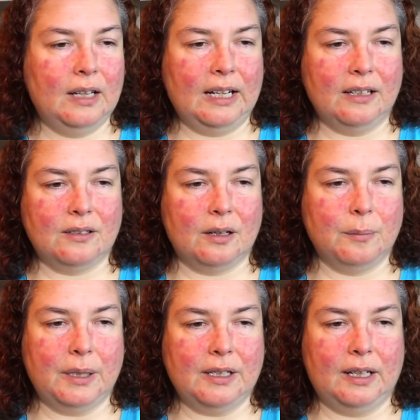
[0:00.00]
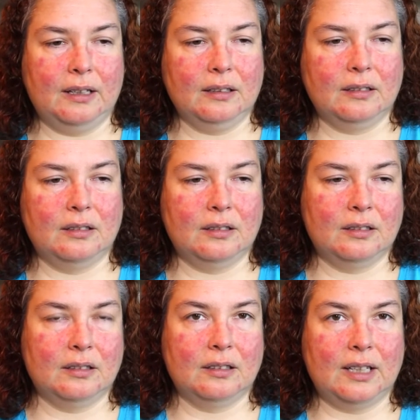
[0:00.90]
And I start my day.
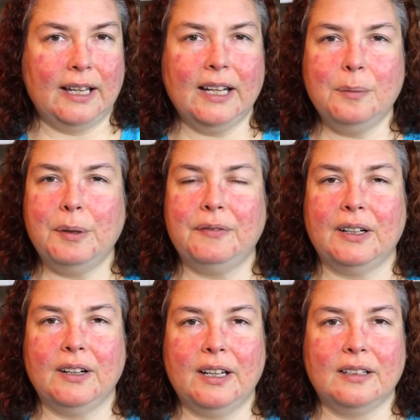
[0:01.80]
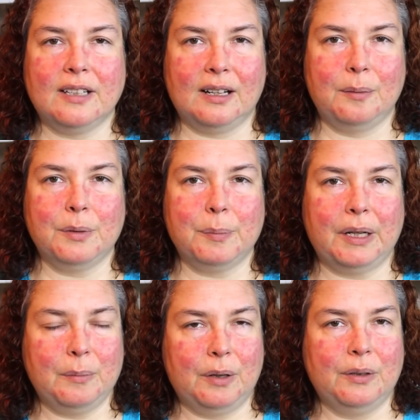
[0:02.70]
I get up at varying times, but
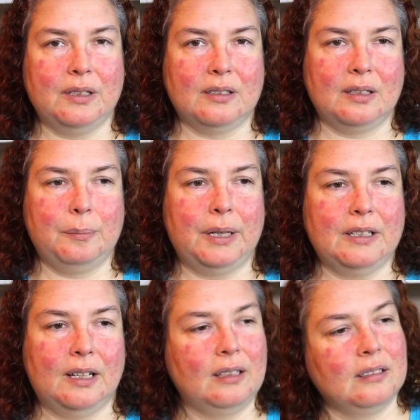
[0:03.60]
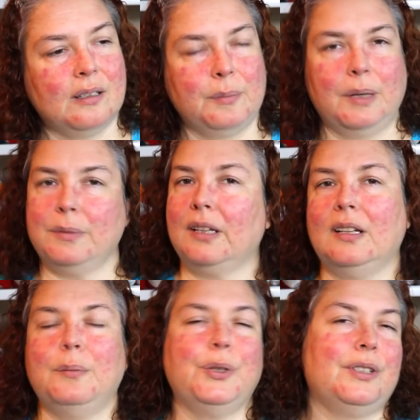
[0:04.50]
I'm always asleep by ten. Sometimes I
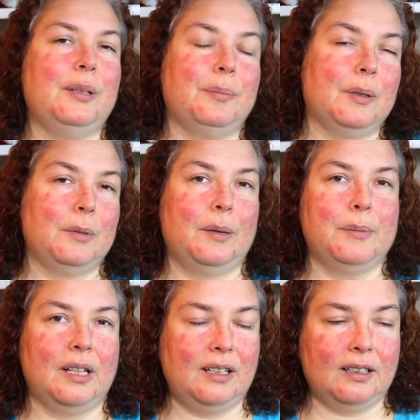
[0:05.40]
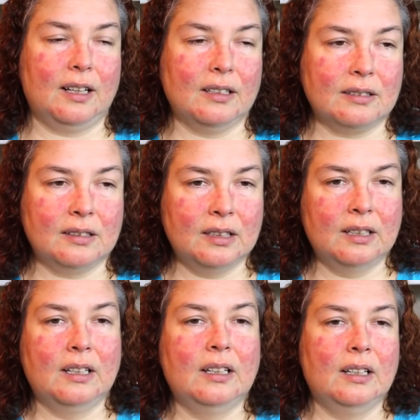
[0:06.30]
need more sleep. Sometimes I need less.
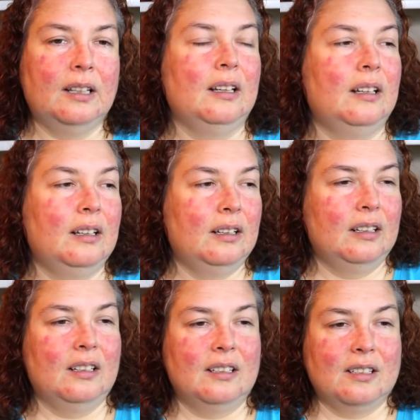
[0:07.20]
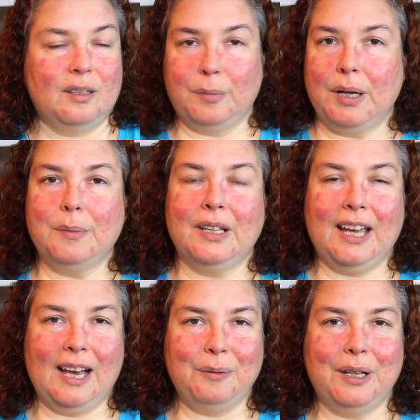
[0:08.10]
Sometimes the
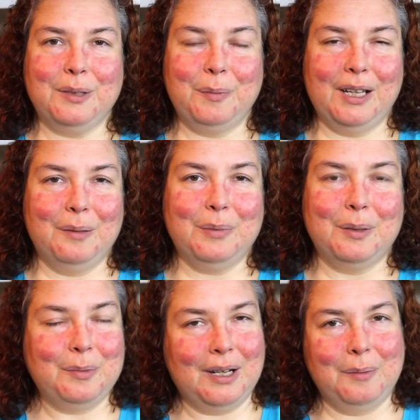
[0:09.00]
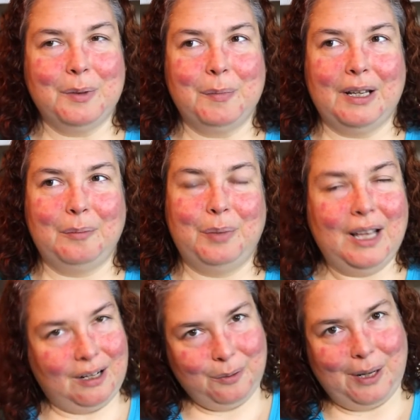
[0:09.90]
cat wakes me up. Sometimes my
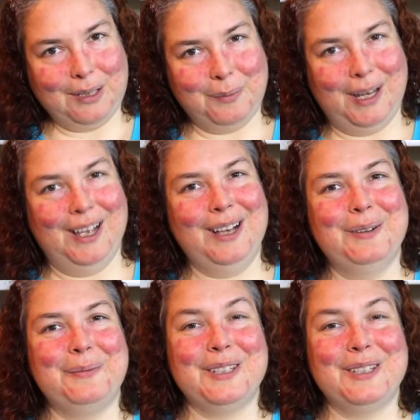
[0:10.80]
bladder wakes me up.